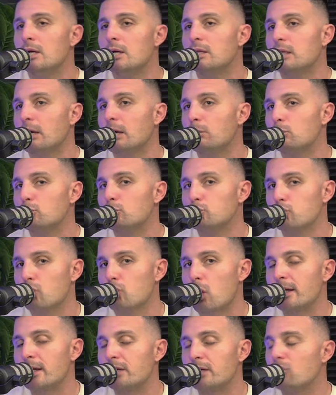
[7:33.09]
They will
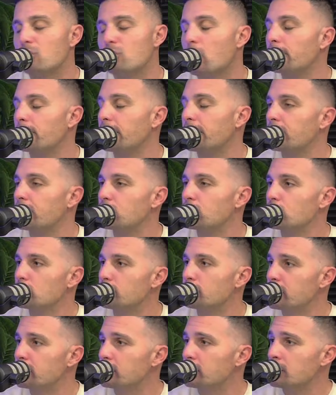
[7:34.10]
try and give combinations
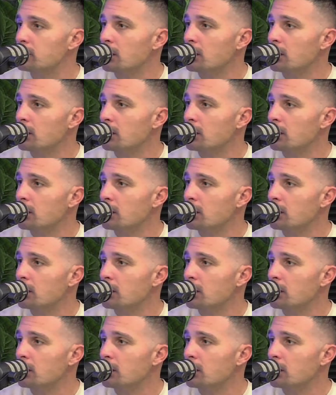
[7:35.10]
because